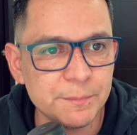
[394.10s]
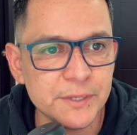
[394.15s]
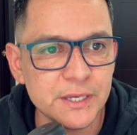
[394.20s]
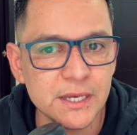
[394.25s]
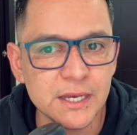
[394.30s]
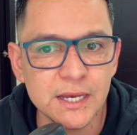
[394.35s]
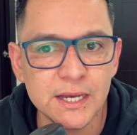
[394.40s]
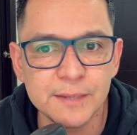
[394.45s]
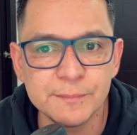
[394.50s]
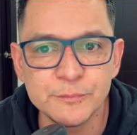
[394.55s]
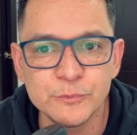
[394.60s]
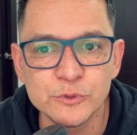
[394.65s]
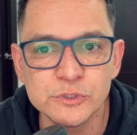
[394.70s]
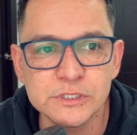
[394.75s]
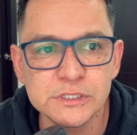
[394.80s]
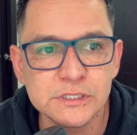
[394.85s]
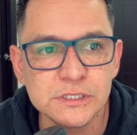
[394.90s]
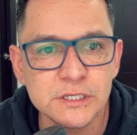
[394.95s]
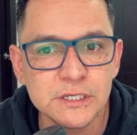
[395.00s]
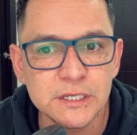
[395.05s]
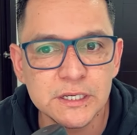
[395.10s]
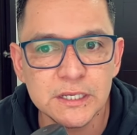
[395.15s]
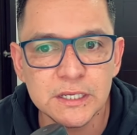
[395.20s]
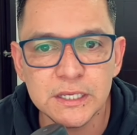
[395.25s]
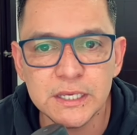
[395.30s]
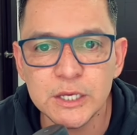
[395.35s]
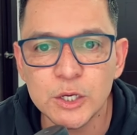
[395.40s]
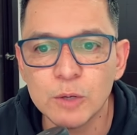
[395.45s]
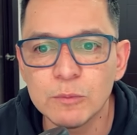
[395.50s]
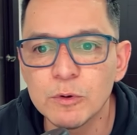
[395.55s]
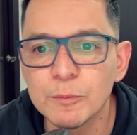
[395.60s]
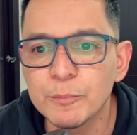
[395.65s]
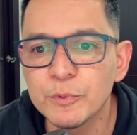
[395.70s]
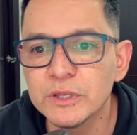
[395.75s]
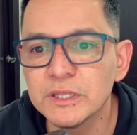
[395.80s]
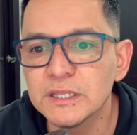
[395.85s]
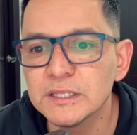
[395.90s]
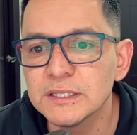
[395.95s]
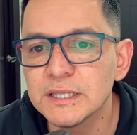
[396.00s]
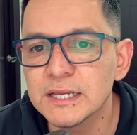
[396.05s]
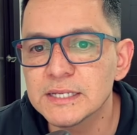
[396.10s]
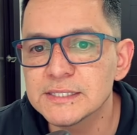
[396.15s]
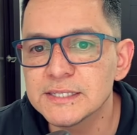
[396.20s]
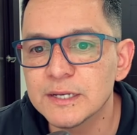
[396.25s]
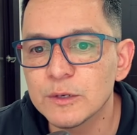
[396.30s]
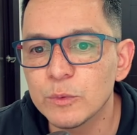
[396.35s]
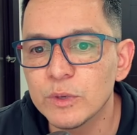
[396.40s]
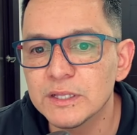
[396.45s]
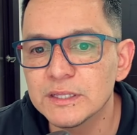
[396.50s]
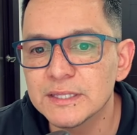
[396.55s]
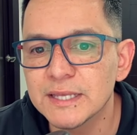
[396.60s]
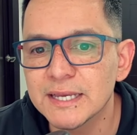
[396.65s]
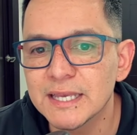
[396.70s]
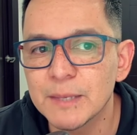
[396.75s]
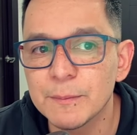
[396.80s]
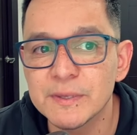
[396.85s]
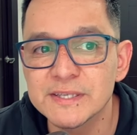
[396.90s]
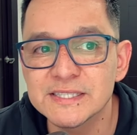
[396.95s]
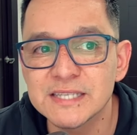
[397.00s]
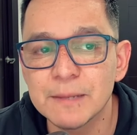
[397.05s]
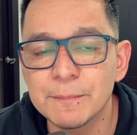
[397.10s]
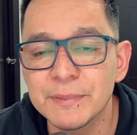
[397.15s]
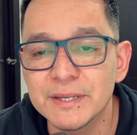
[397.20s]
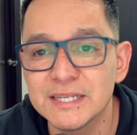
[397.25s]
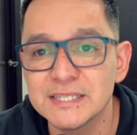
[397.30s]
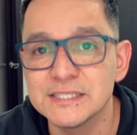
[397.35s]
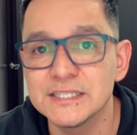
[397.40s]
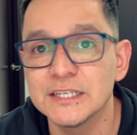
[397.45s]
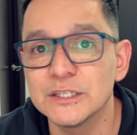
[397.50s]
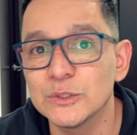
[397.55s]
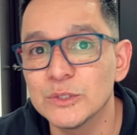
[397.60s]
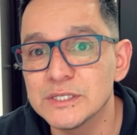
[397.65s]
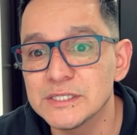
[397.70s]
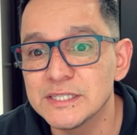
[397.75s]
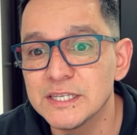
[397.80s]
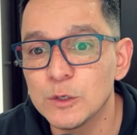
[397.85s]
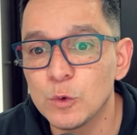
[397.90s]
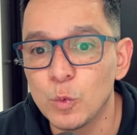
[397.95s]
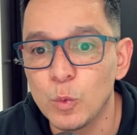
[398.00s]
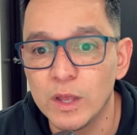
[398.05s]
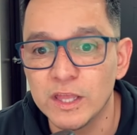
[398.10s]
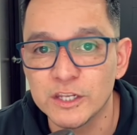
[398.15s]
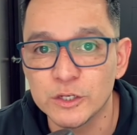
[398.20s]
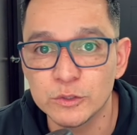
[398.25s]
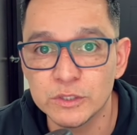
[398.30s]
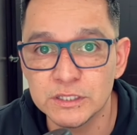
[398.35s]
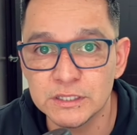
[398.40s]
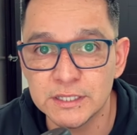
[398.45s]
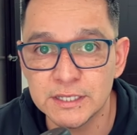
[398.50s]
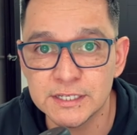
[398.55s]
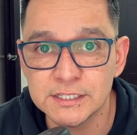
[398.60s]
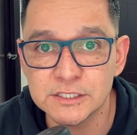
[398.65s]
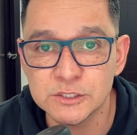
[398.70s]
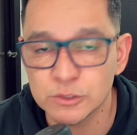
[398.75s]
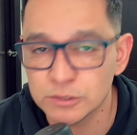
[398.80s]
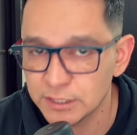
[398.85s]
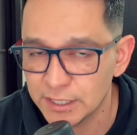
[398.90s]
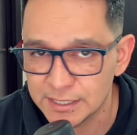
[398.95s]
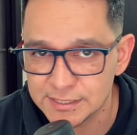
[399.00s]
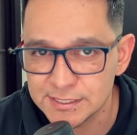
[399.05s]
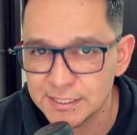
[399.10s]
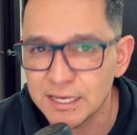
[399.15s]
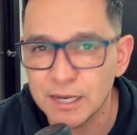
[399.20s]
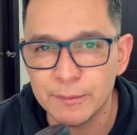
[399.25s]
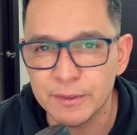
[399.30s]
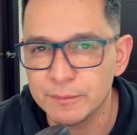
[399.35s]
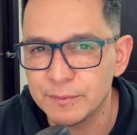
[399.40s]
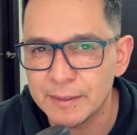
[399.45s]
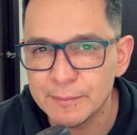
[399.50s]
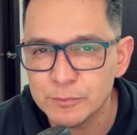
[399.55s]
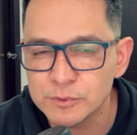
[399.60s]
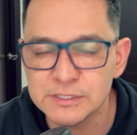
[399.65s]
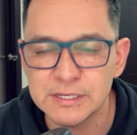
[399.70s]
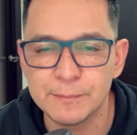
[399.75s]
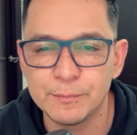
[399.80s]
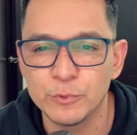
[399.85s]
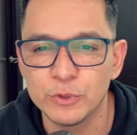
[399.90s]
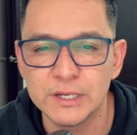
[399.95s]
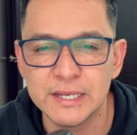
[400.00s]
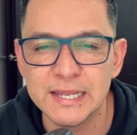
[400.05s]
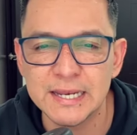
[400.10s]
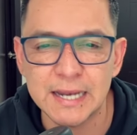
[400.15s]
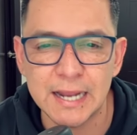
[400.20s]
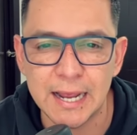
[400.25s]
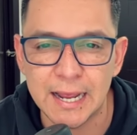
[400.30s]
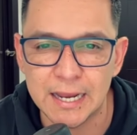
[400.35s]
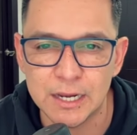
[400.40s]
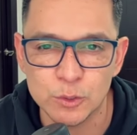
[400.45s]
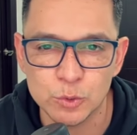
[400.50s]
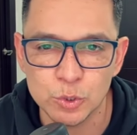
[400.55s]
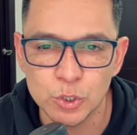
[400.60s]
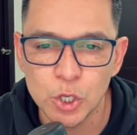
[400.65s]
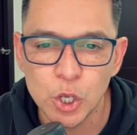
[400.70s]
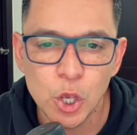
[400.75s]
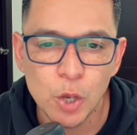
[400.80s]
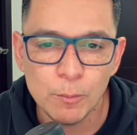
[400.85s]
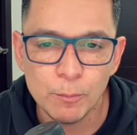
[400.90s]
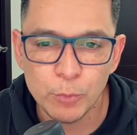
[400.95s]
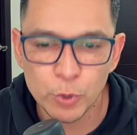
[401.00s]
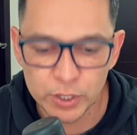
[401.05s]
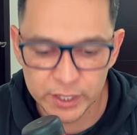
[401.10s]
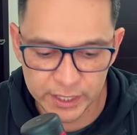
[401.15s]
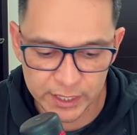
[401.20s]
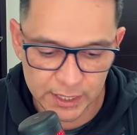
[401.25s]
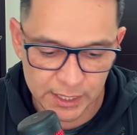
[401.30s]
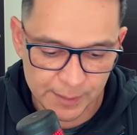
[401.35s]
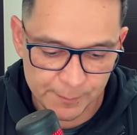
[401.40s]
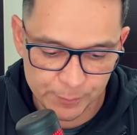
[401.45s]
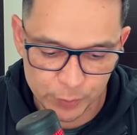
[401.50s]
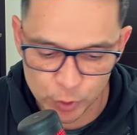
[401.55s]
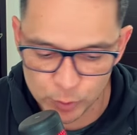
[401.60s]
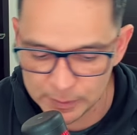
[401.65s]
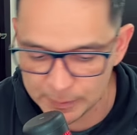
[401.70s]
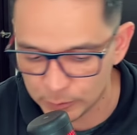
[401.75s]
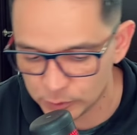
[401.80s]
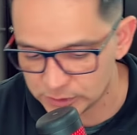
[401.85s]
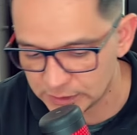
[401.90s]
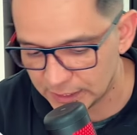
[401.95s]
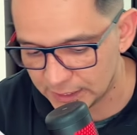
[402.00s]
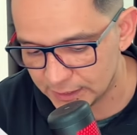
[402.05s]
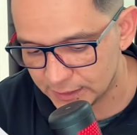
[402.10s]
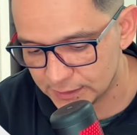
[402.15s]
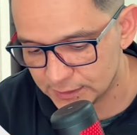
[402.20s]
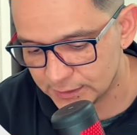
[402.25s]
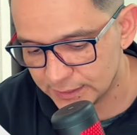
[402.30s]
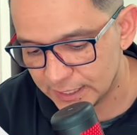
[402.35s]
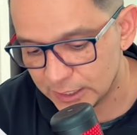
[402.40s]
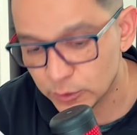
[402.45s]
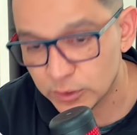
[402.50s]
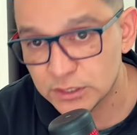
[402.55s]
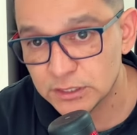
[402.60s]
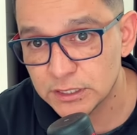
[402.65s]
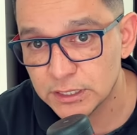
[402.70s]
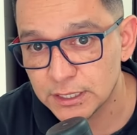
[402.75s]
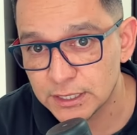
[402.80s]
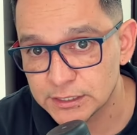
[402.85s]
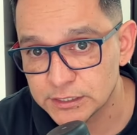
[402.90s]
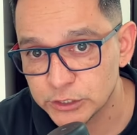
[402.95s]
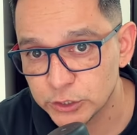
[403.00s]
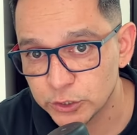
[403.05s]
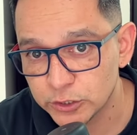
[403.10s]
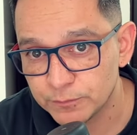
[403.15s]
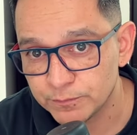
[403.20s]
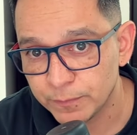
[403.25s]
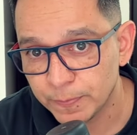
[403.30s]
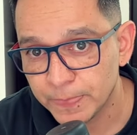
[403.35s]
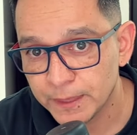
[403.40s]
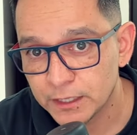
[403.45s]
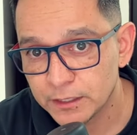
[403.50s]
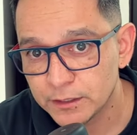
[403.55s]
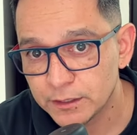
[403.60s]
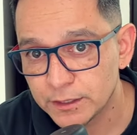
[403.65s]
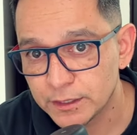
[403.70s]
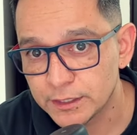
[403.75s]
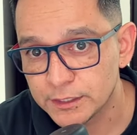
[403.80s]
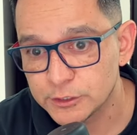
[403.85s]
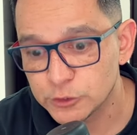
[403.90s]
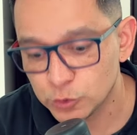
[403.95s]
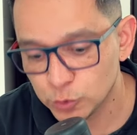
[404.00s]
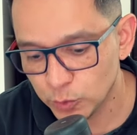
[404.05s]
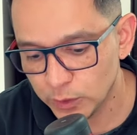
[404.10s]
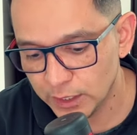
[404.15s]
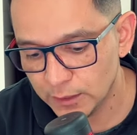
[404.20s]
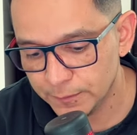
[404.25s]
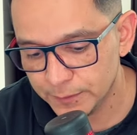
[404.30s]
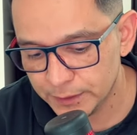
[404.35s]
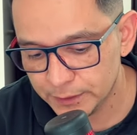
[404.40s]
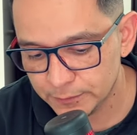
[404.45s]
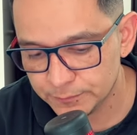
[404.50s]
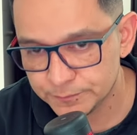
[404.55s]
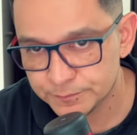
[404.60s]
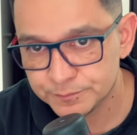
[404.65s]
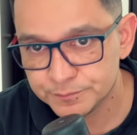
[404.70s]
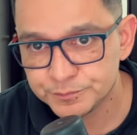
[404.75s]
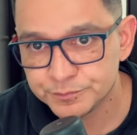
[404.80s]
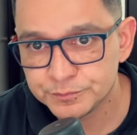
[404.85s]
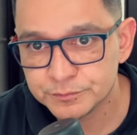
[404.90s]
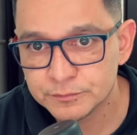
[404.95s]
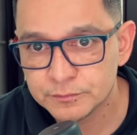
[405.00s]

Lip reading: it, and as you can see, this text box appears here. So, let's try putting something in. For example, let's give an instruction. Solve the following